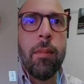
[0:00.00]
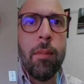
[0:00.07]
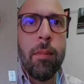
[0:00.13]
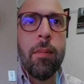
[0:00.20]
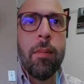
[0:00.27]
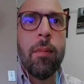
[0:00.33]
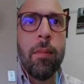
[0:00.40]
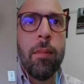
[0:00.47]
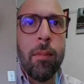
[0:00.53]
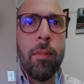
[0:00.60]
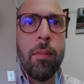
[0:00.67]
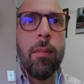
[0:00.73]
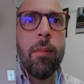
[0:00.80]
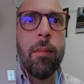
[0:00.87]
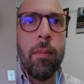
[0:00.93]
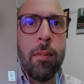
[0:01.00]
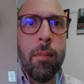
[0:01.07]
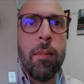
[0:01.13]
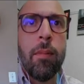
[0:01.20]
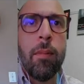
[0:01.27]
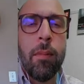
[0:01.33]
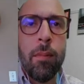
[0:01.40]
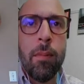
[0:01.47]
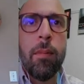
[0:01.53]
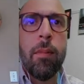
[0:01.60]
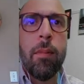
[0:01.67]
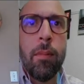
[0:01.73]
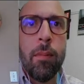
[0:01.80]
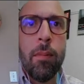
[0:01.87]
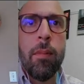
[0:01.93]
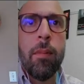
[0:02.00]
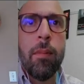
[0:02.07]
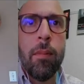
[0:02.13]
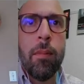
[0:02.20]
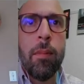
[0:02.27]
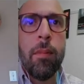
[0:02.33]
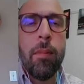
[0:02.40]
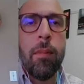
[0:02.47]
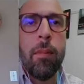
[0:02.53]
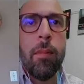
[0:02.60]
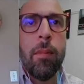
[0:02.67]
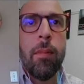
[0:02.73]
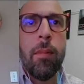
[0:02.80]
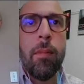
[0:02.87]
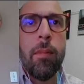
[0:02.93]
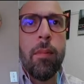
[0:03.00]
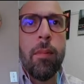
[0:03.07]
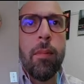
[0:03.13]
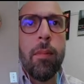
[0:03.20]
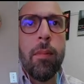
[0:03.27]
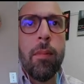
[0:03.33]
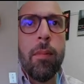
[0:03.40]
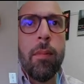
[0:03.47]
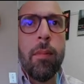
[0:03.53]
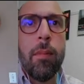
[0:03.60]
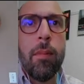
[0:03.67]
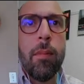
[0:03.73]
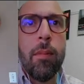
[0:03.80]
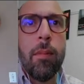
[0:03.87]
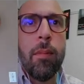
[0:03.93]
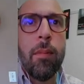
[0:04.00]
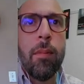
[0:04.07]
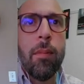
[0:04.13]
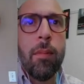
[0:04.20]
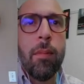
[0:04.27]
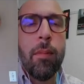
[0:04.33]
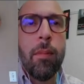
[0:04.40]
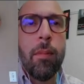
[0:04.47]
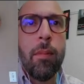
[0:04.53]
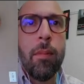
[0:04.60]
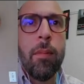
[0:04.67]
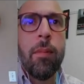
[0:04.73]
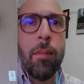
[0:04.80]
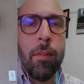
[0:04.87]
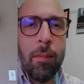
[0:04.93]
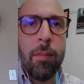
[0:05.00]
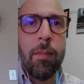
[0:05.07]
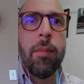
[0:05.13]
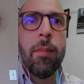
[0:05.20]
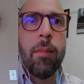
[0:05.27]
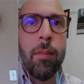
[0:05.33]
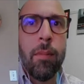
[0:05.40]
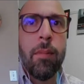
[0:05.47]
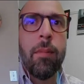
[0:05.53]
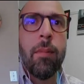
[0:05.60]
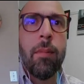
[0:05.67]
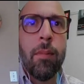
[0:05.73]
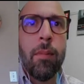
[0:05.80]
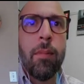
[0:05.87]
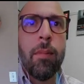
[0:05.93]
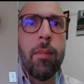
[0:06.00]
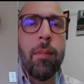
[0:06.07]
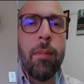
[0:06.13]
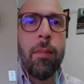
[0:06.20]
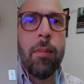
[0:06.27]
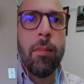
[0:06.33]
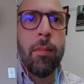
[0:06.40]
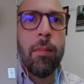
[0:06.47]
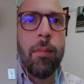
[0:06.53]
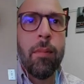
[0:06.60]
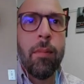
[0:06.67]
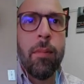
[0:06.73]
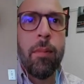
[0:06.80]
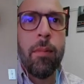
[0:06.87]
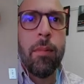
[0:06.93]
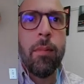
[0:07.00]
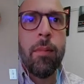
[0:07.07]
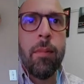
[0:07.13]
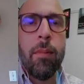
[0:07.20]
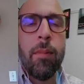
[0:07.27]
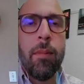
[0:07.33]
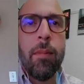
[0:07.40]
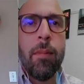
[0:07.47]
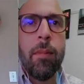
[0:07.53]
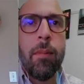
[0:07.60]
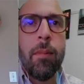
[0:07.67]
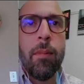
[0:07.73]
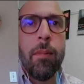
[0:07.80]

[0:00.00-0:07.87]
No words are spoken by the person on screen.